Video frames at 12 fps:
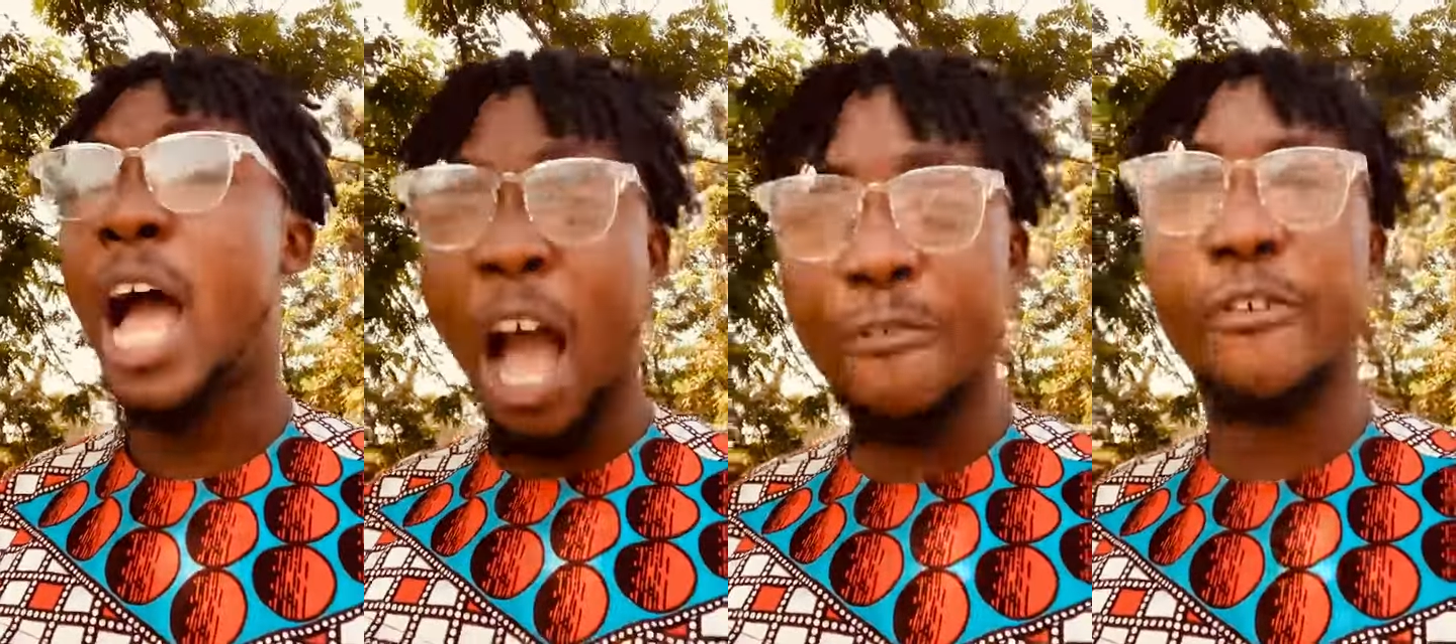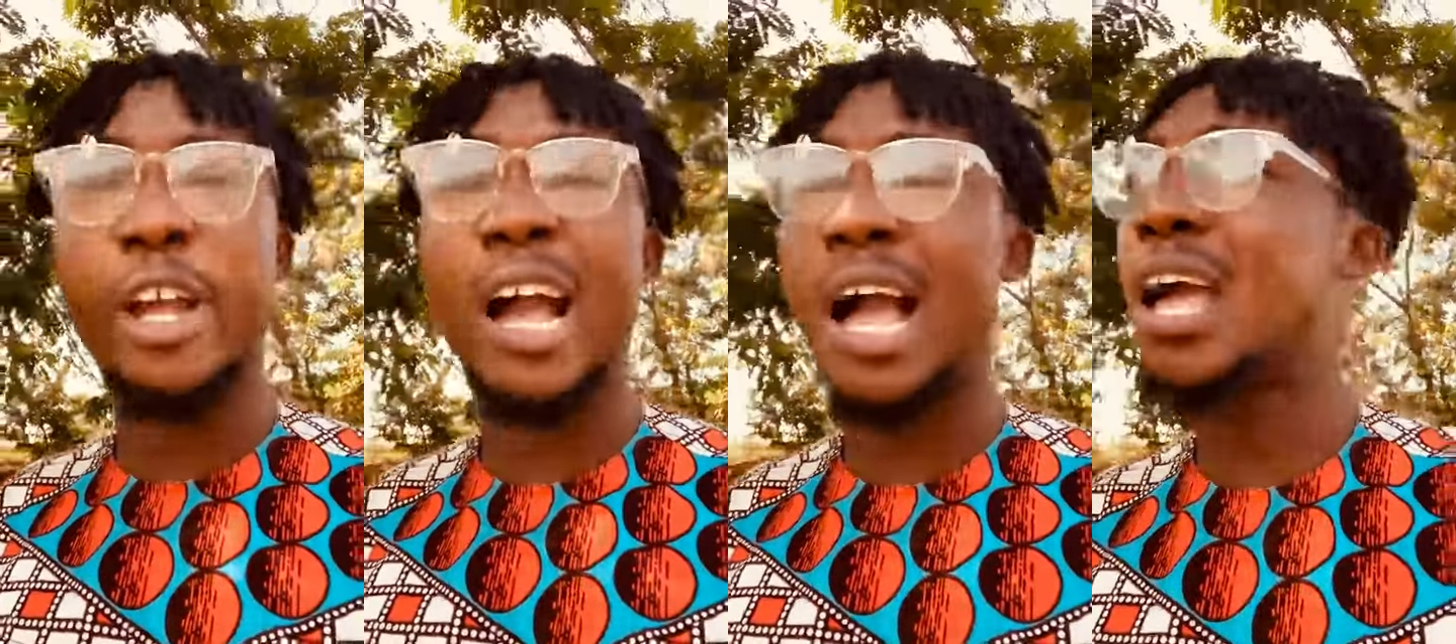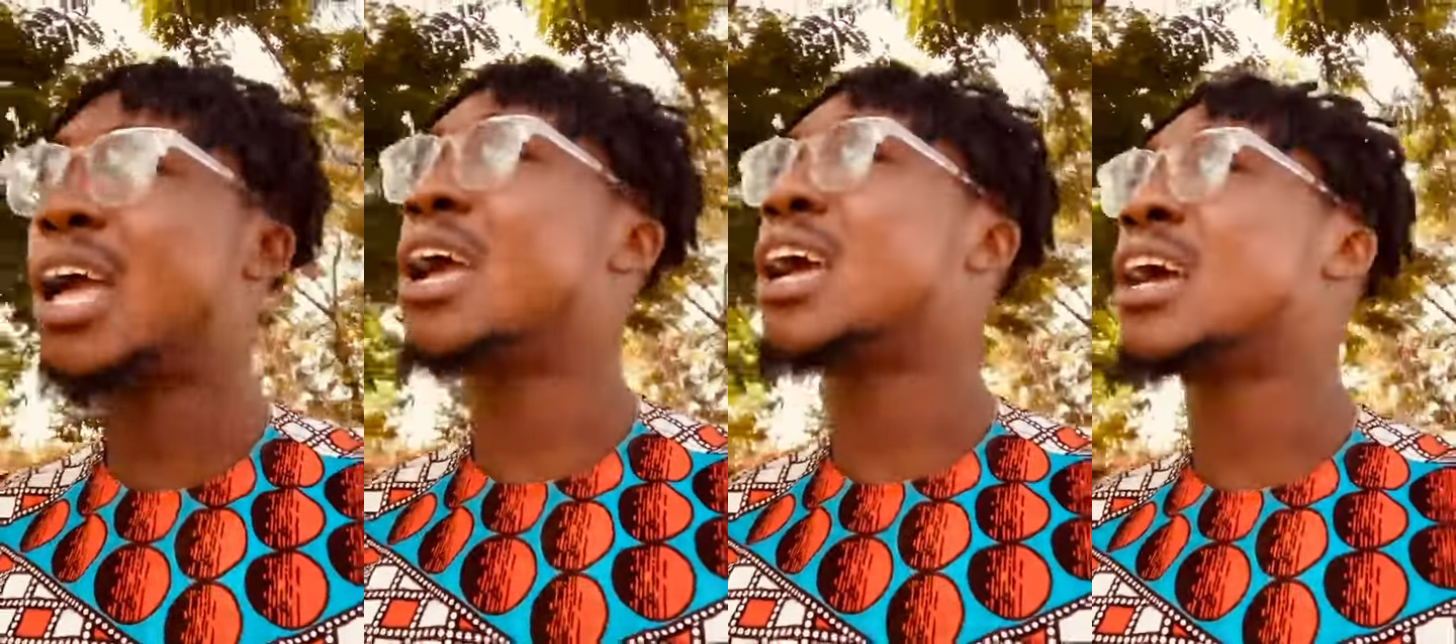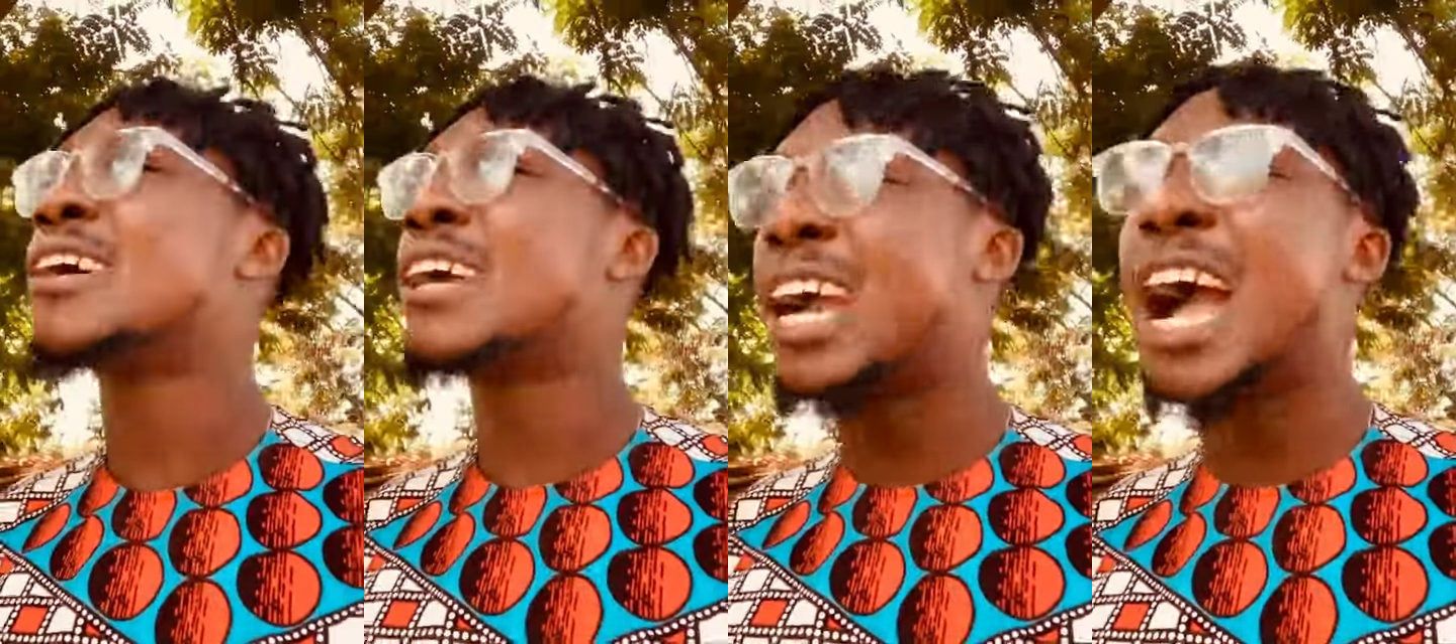Africa,
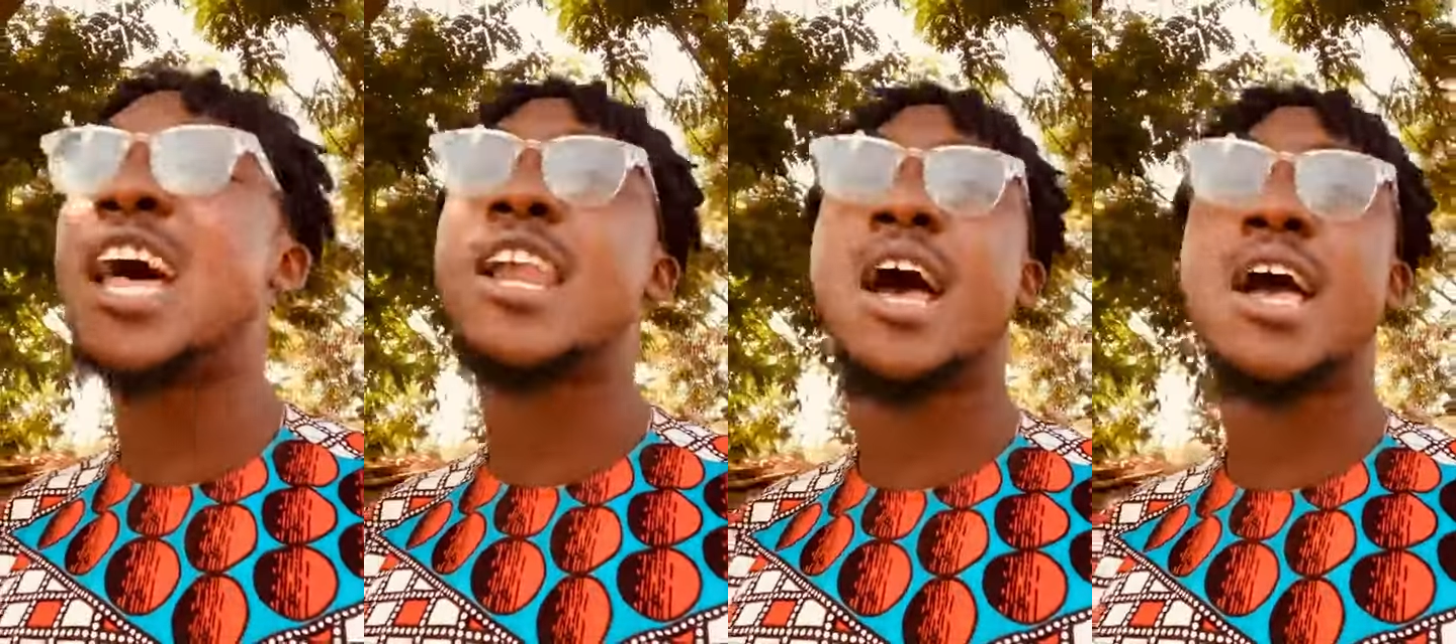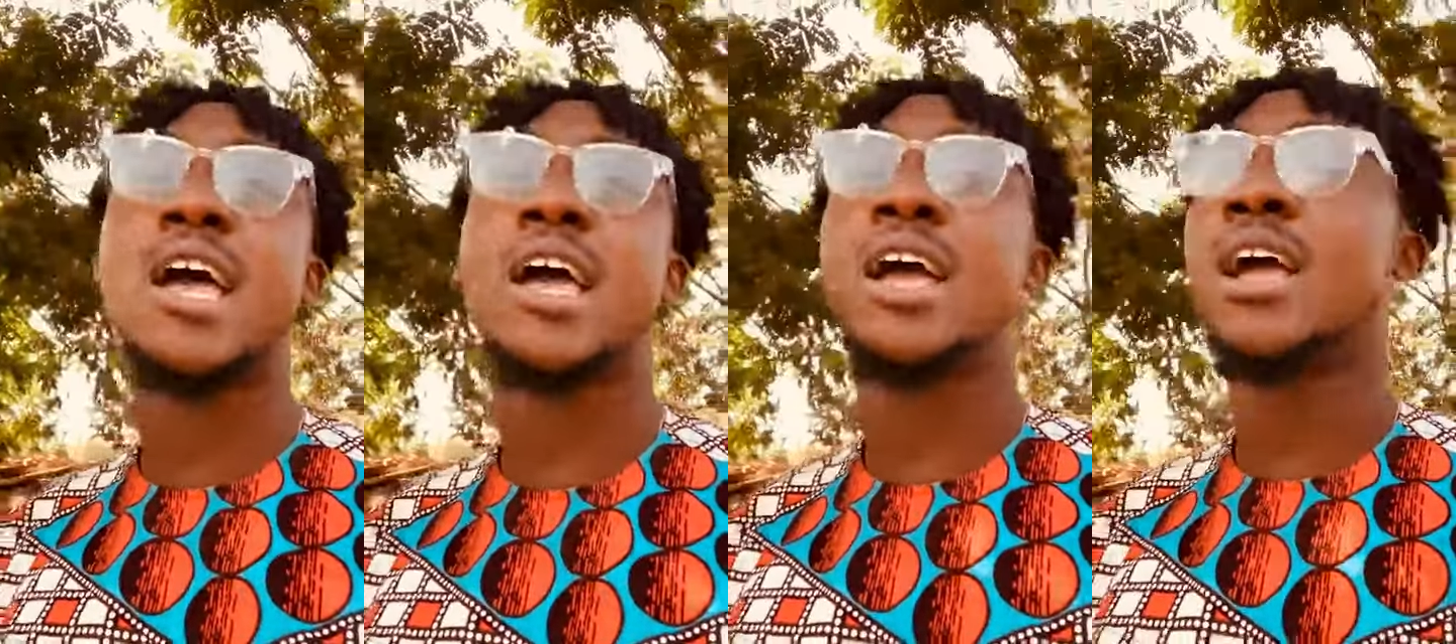Ghana,